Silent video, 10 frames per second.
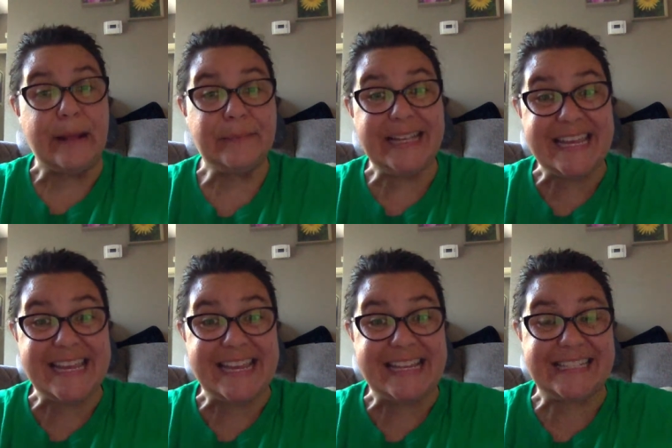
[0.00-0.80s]

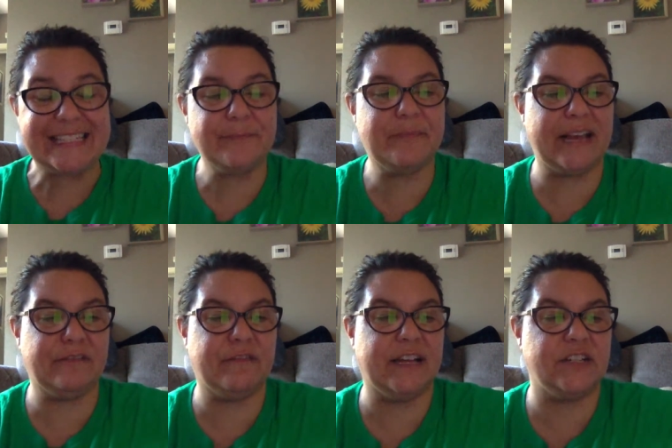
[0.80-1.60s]
Please,
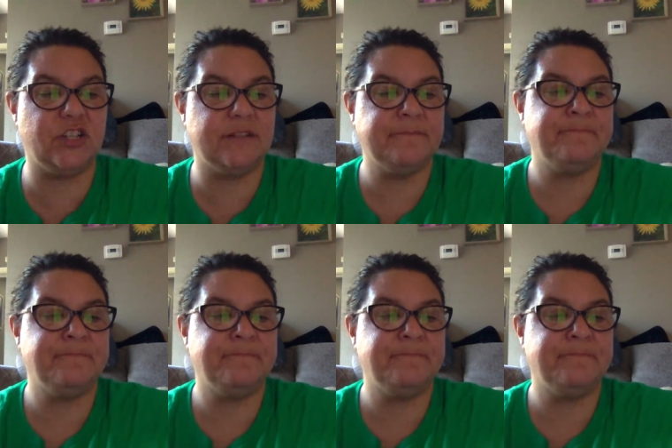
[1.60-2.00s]
begged Fudge.